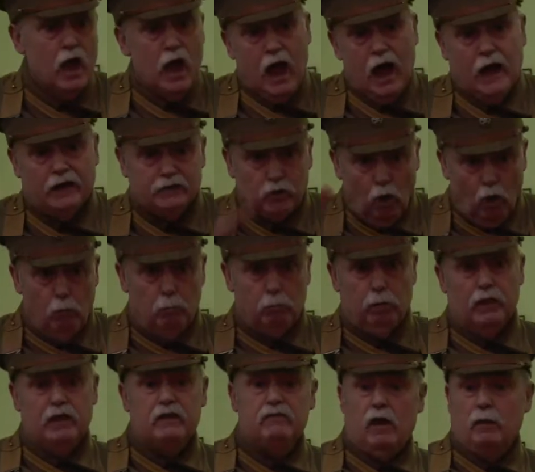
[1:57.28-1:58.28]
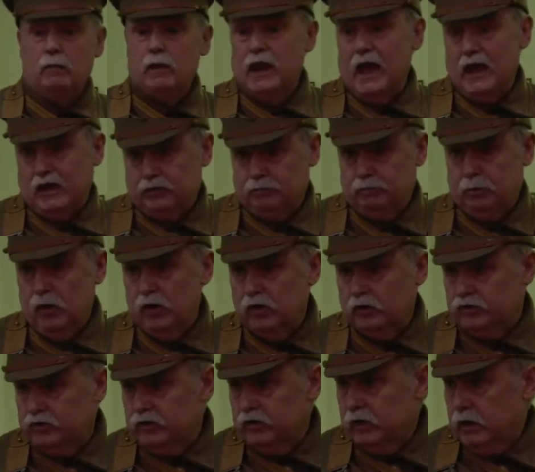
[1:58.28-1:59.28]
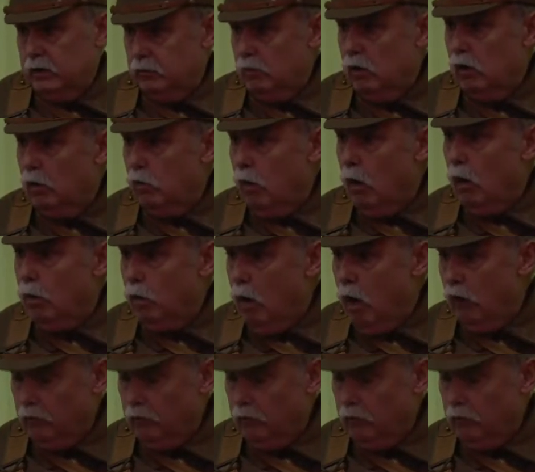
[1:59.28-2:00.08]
I don't believe I'm an expert in World War